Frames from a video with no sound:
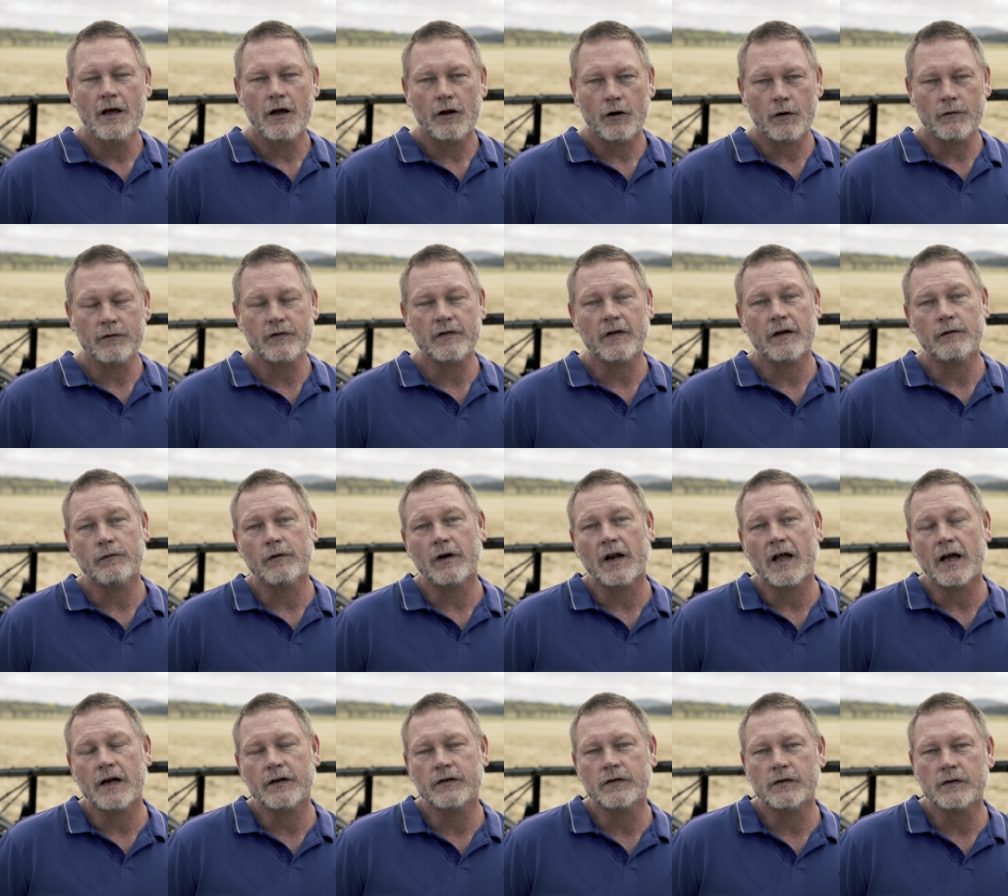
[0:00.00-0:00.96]
And obviously, that
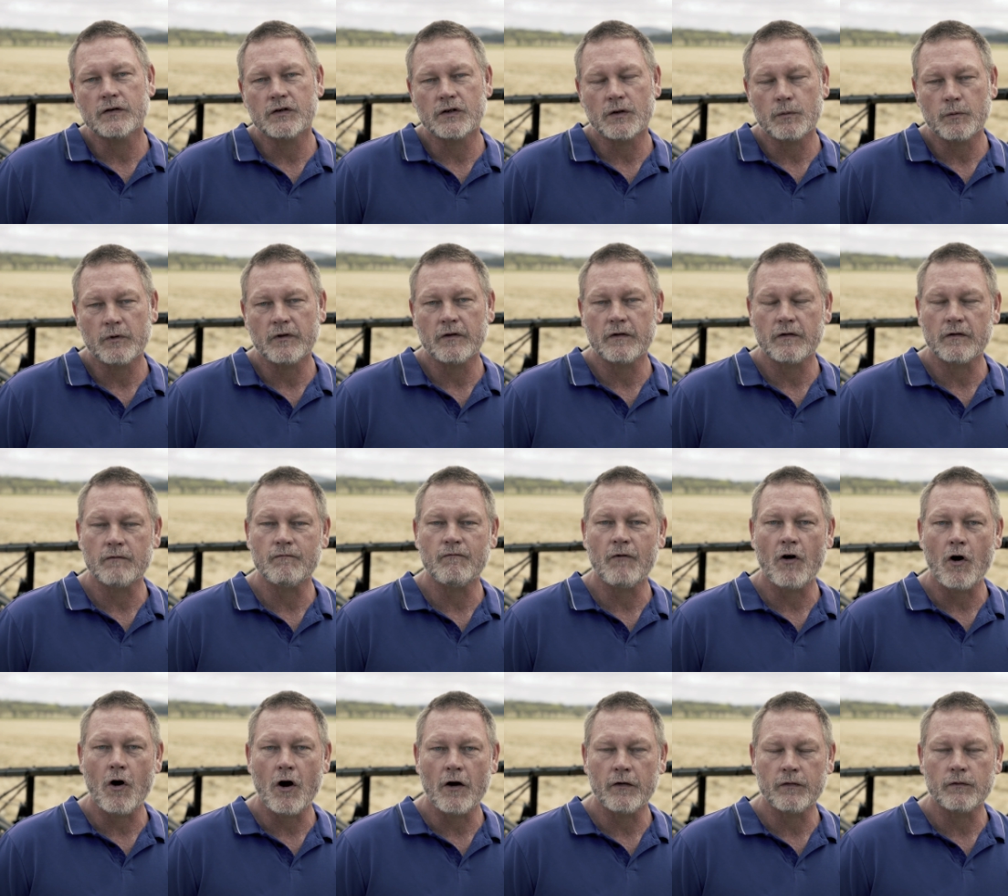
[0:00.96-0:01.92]
relationship with his
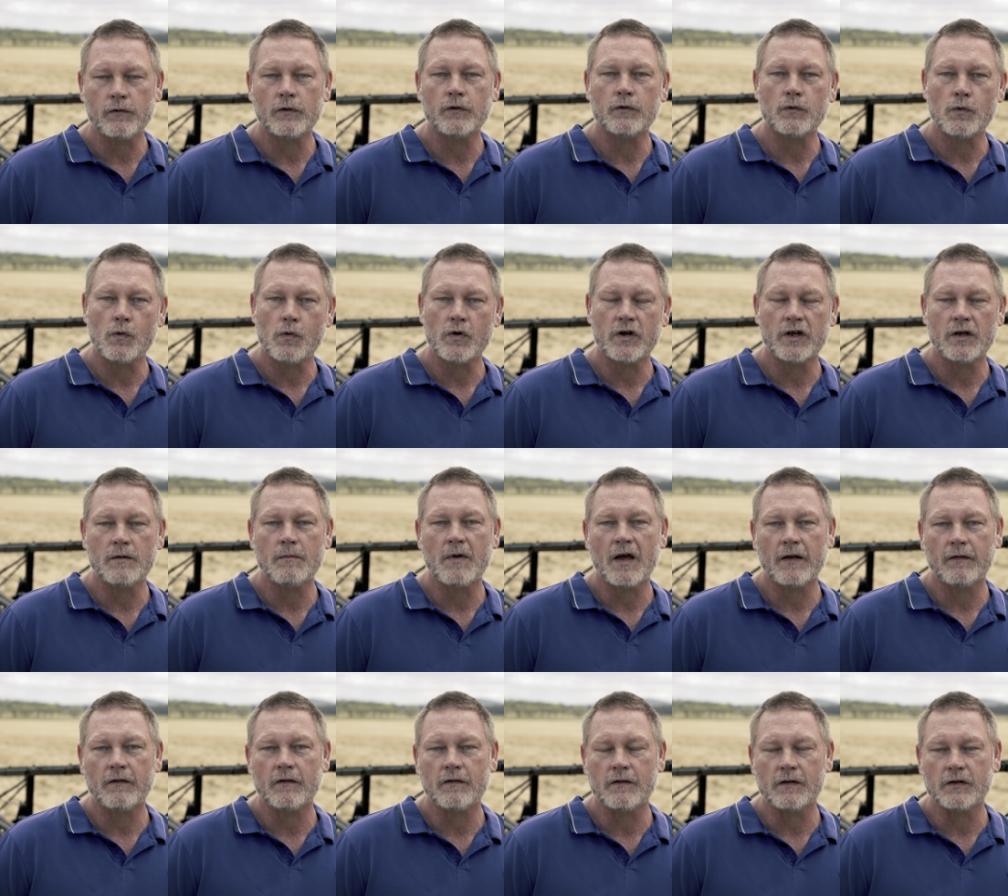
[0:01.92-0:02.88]
advisor and talking
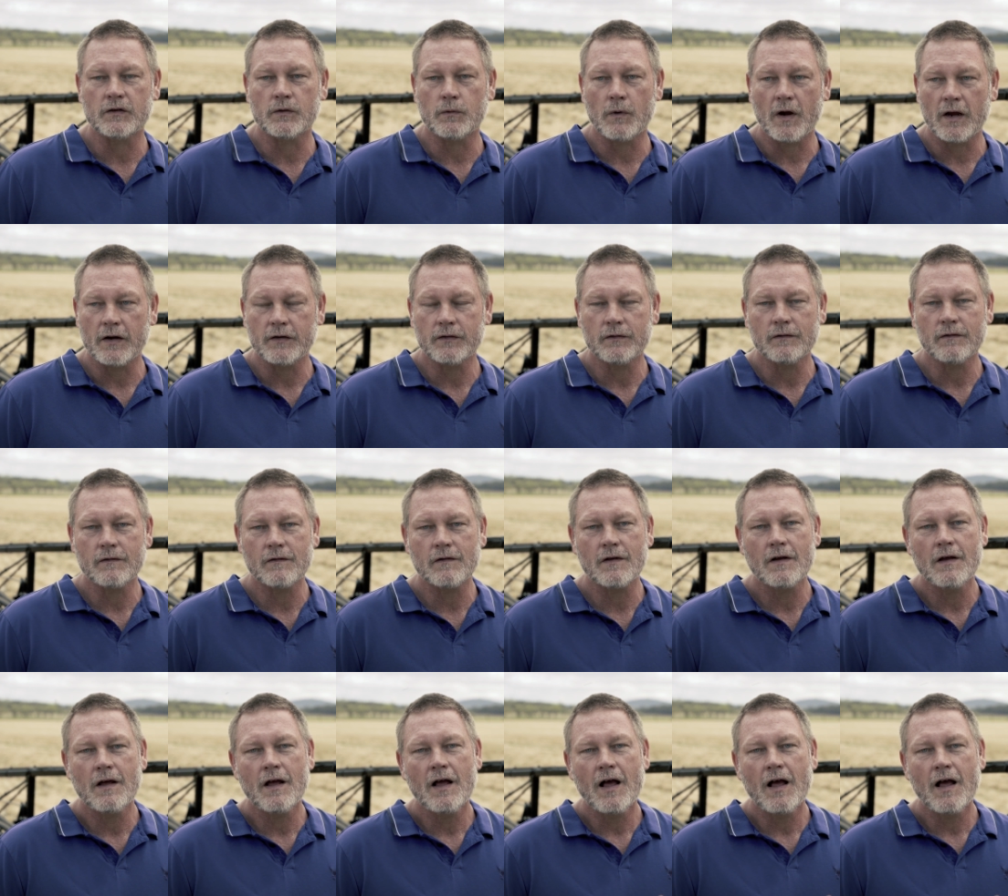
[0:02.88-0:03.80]
about the situations.